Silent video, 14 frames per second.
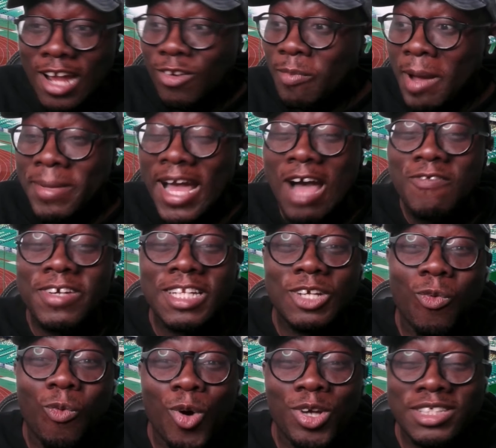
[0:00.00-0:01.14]
might be having the
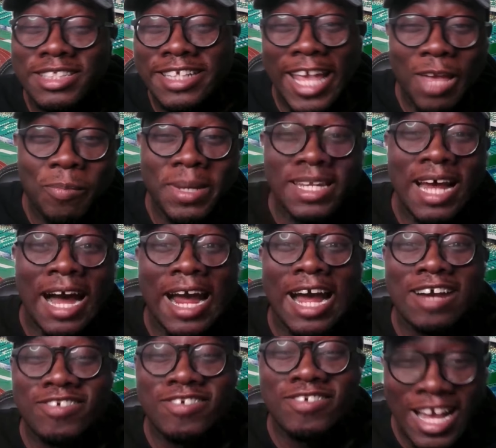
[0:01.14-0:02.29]
worst game in her
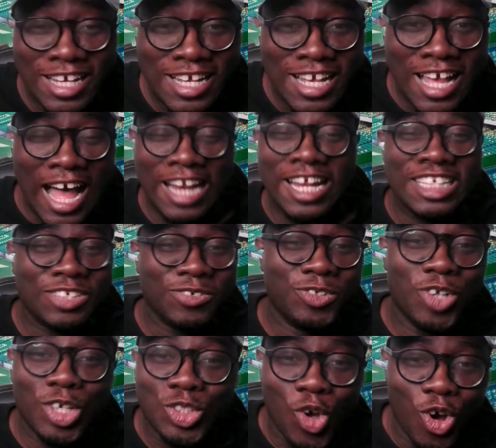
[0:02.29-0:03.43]
career, and then she will
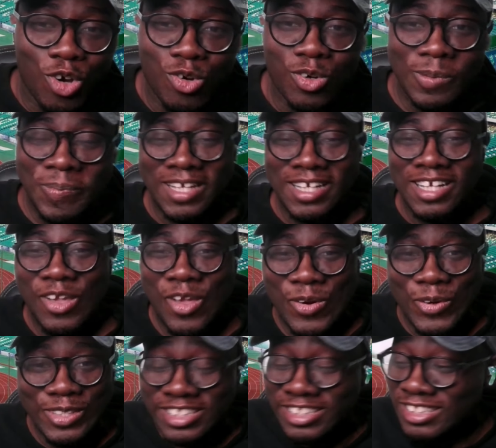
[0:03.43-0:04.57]
just score goal.
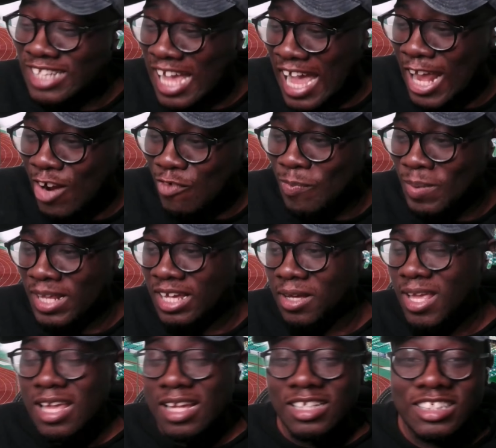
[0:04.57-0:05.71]
She's that kind of player.
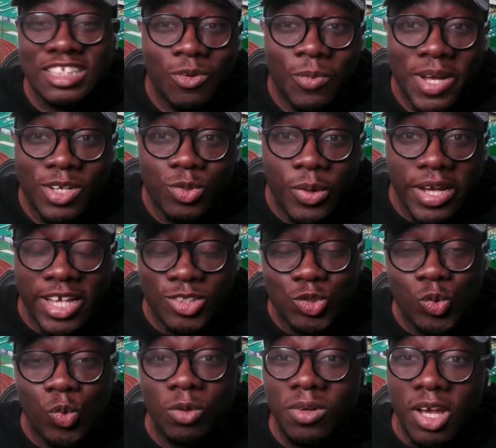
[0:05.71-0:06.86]
Chinwendu
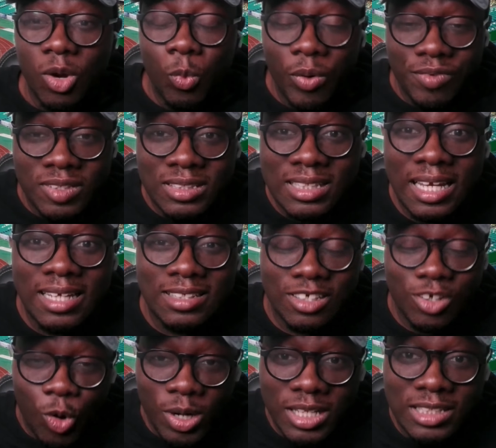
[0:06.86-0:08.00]
Ehezuo, We've seen the
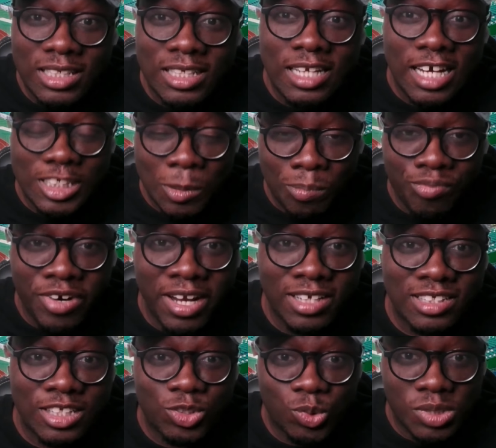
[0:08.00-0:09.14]
quality that she brings
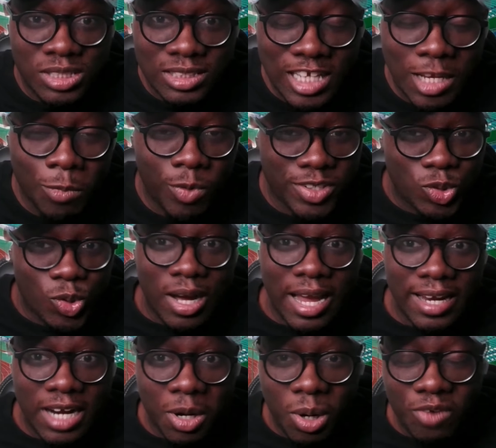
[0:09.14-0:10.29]
into the team. We saw her
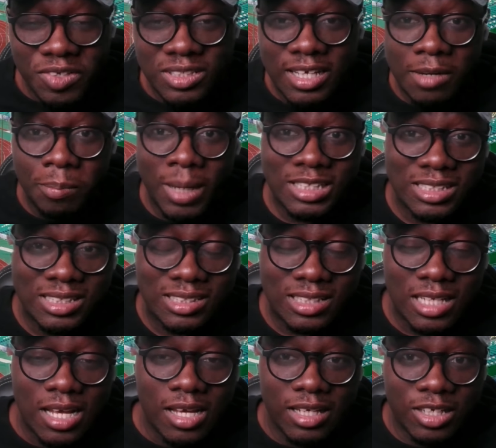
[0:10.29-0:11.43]
in our recent matches
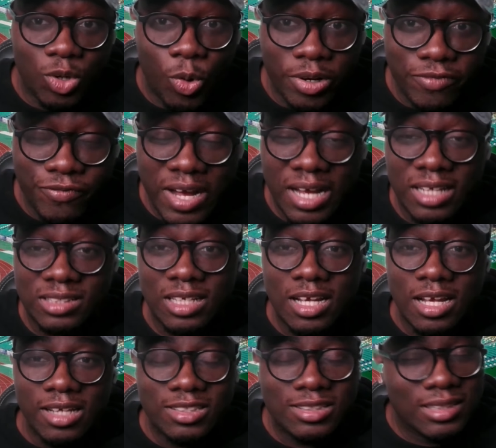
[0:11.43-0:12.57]
in the qualifiers.
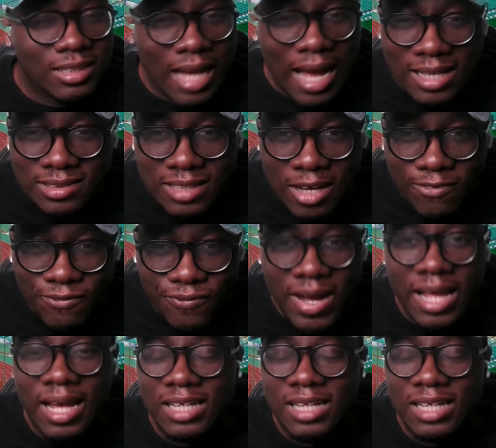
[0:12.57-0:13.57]
She has that fire,